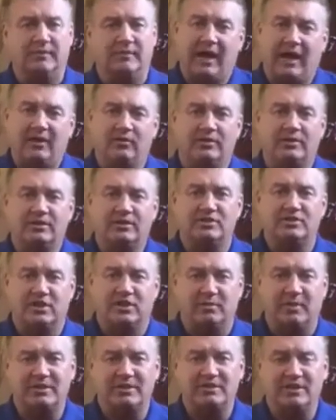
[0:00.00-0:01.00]
I don't
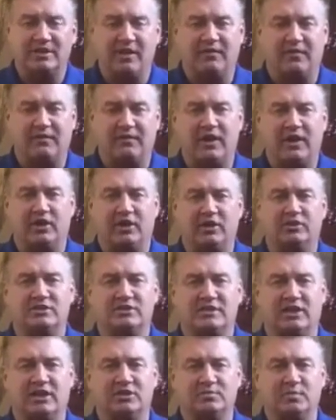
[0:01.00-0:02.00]
consider myself a very good
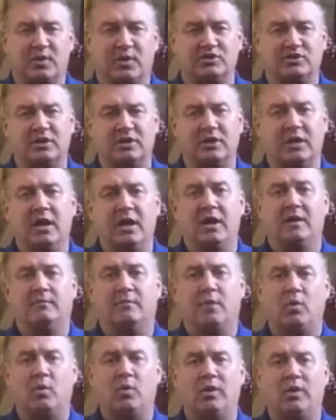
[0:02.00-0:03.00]
salesperson,
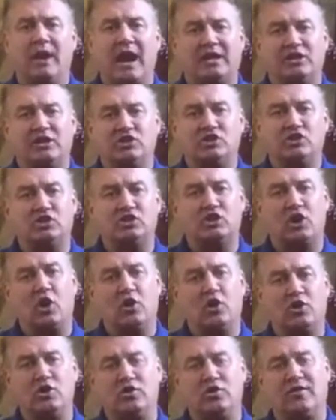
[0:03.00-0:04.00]
but when I can
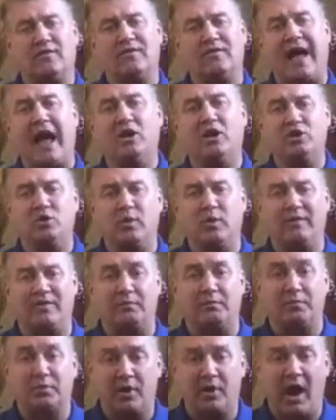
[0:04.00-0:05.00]
show you the value of
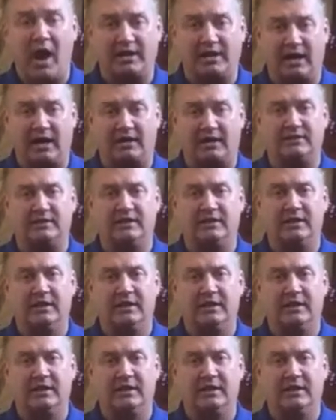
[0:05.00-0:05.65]
a product,